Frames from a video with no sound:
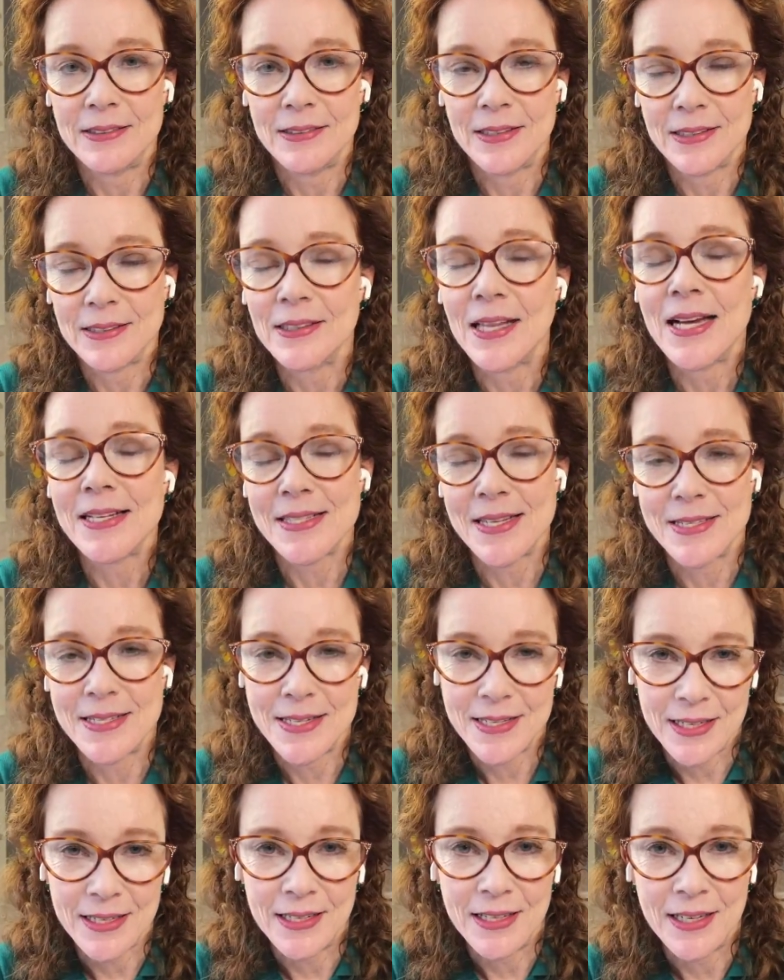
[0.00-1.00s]
the
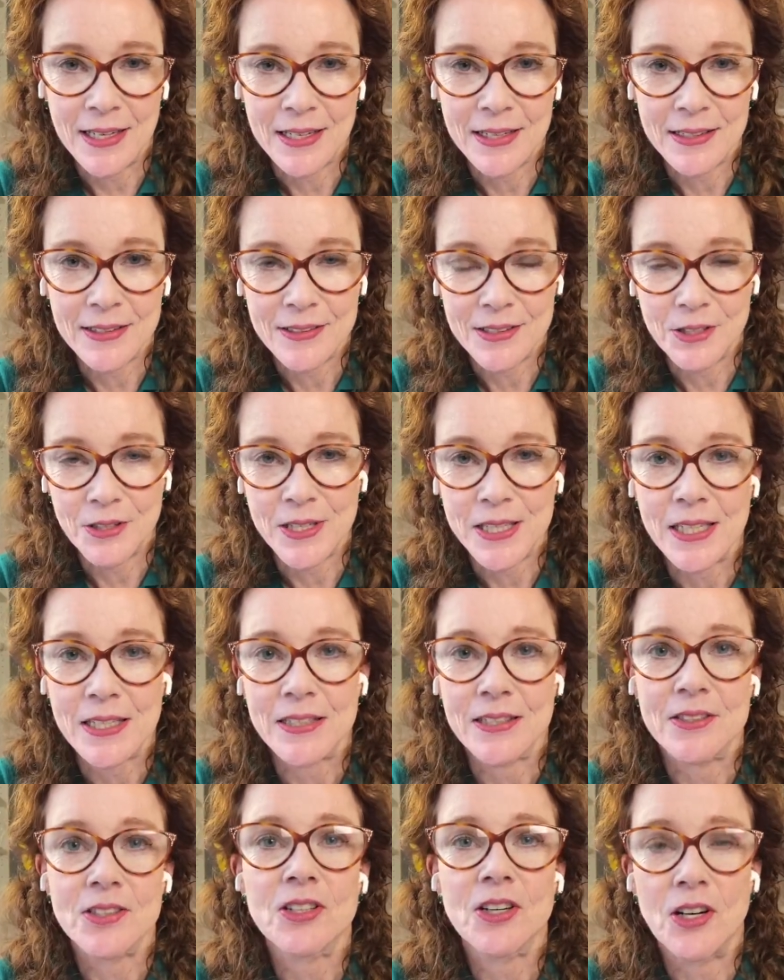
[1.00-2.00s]
glasses that I
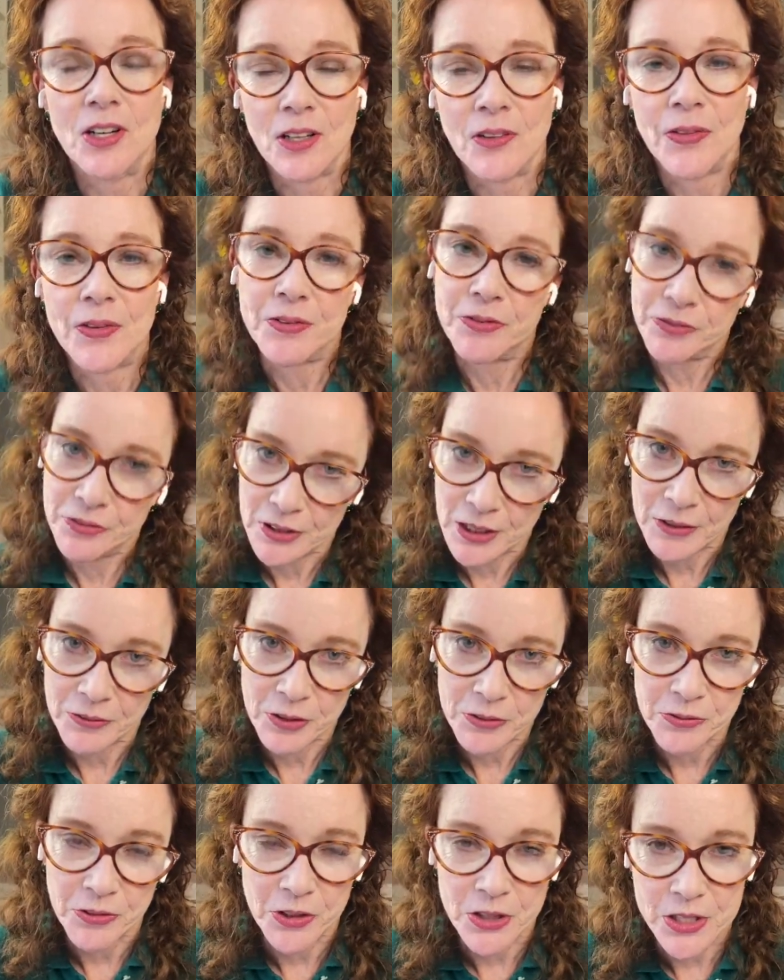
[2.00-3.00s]
created called the
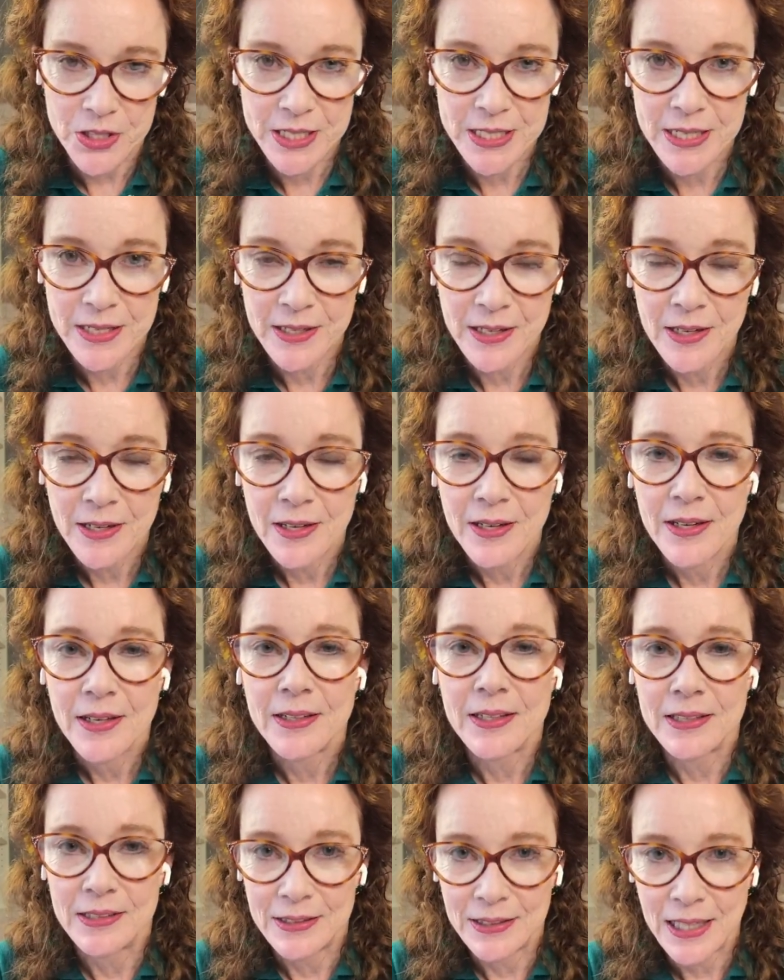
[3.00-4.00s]
Flavor First
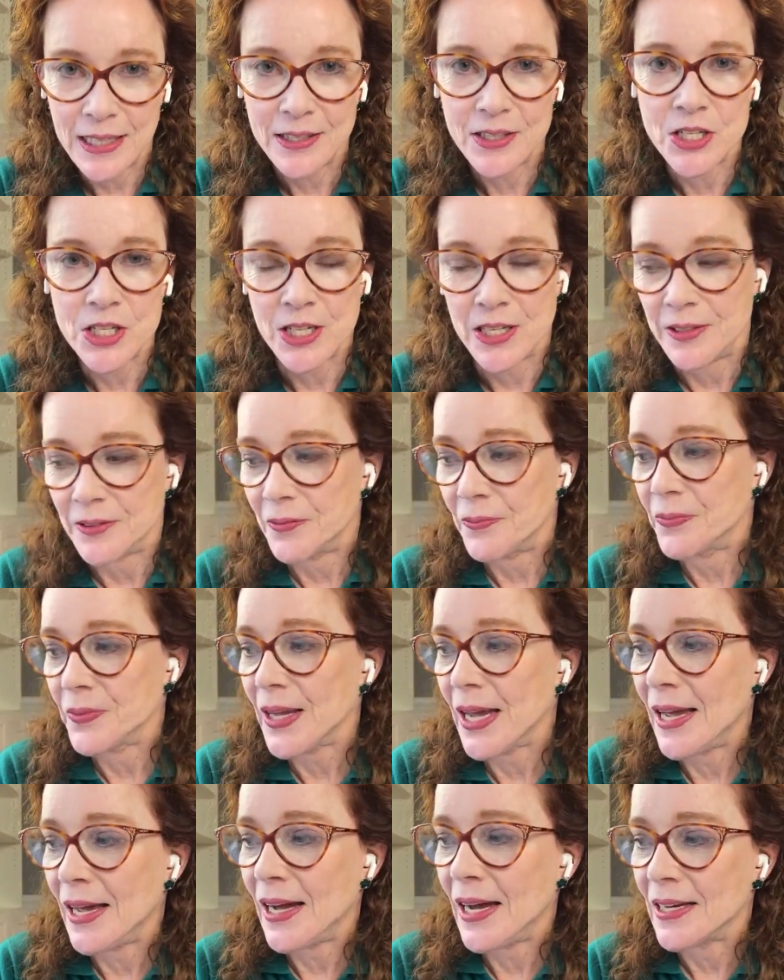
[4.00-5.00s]
Collection.
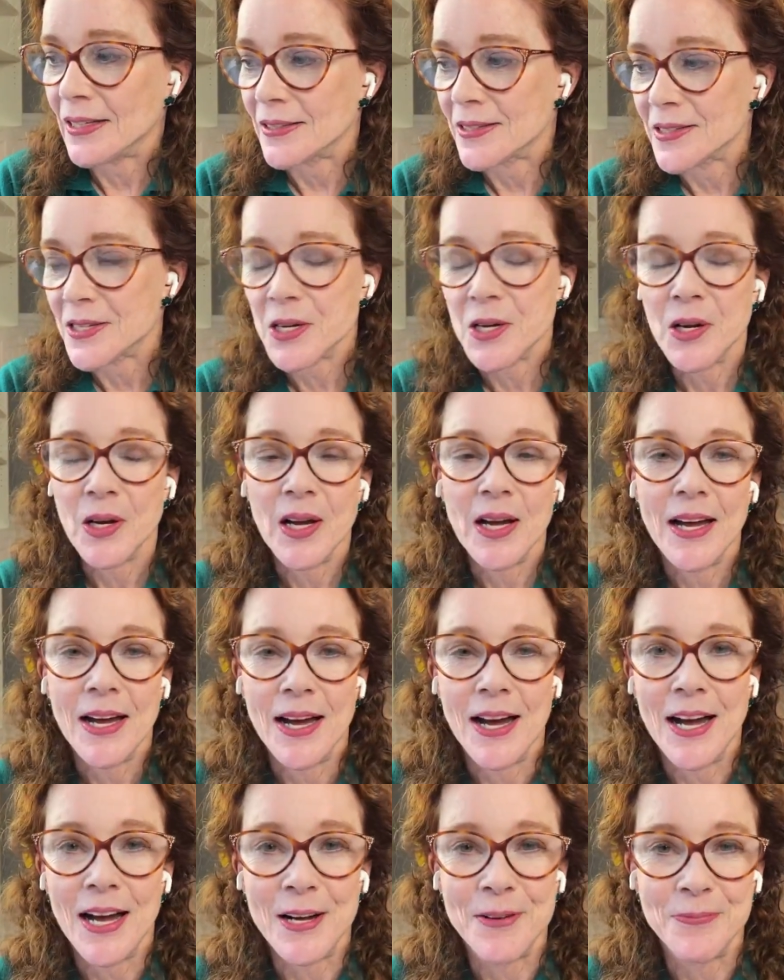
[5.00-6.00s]
And
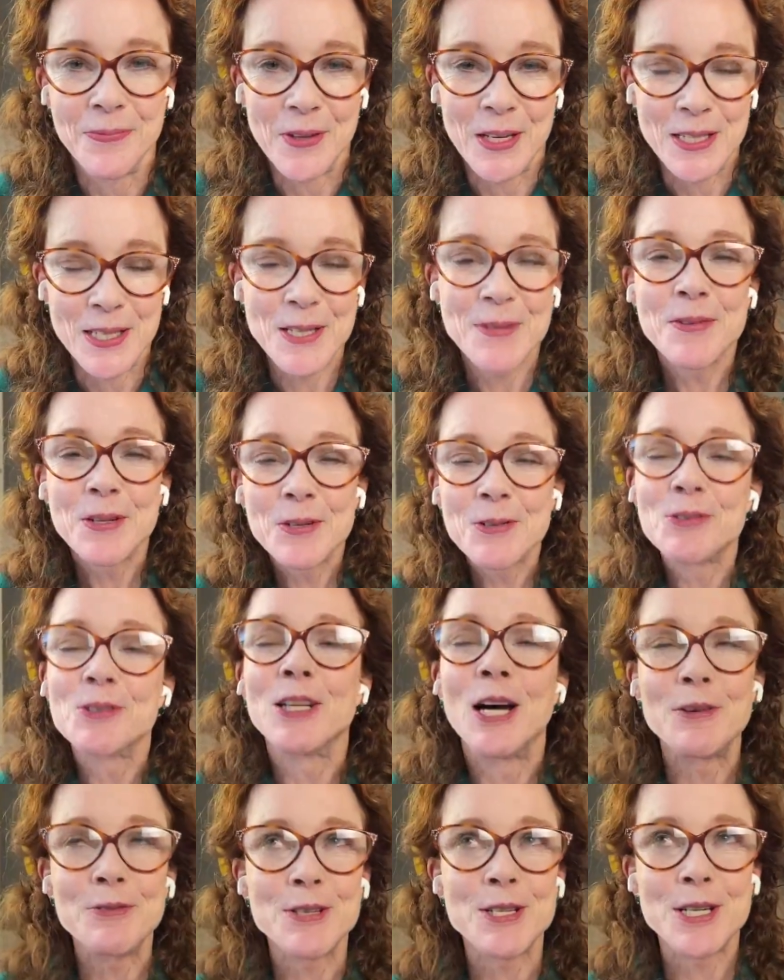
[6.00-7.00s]
as someone who
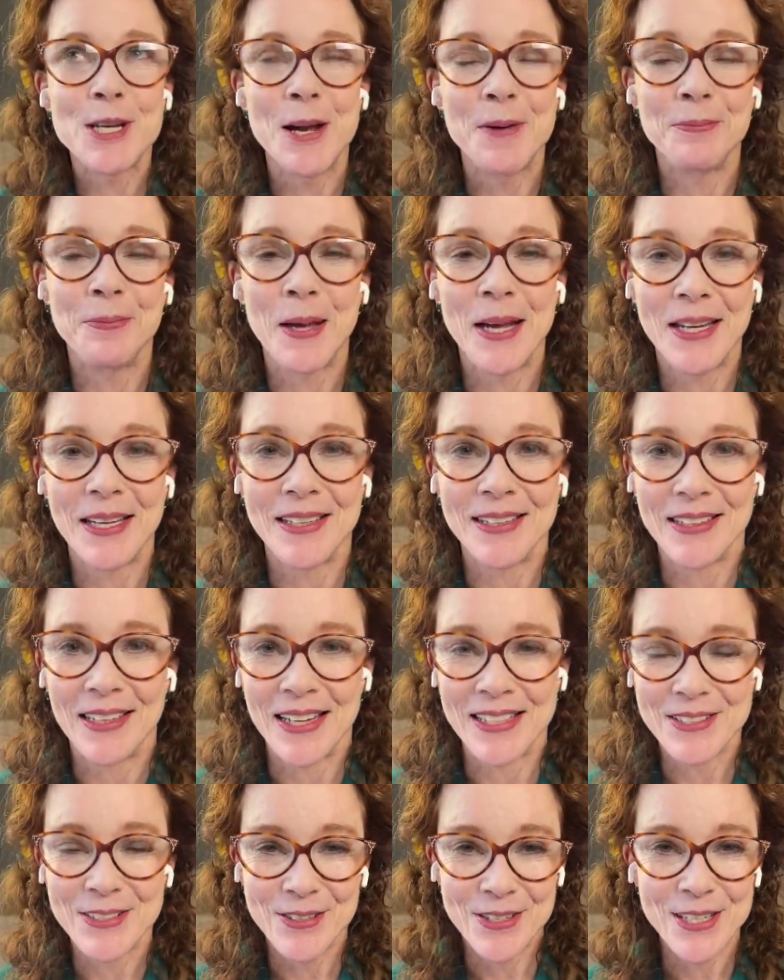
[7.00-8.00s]
loves champagne
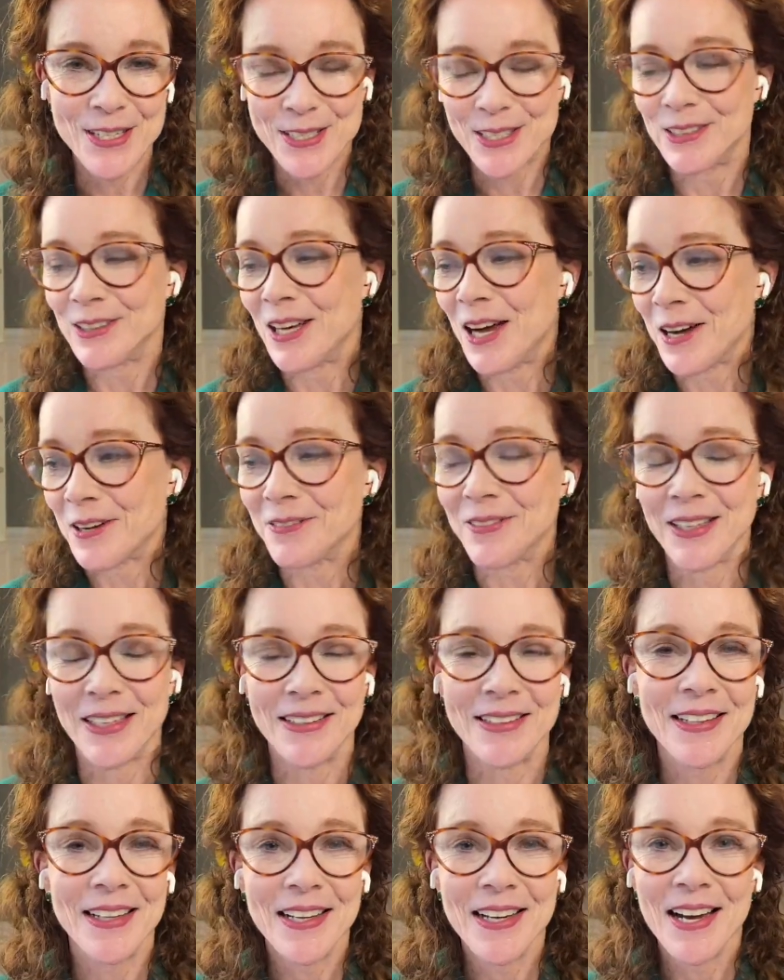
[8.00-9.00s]
and drinks a lot of
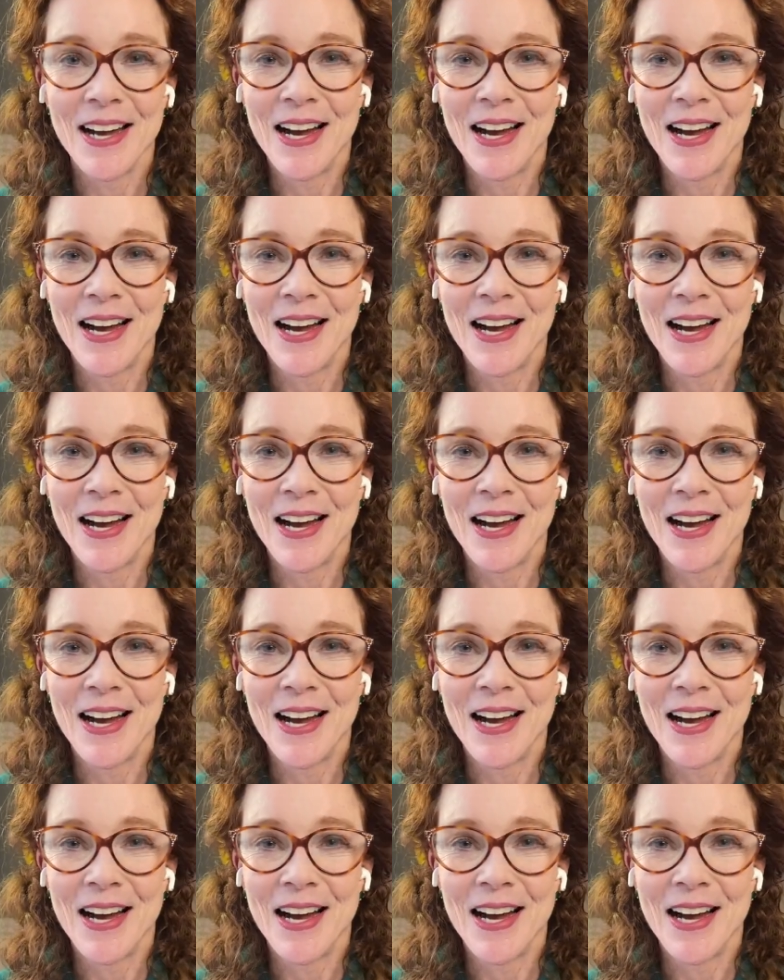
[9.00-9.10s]
it,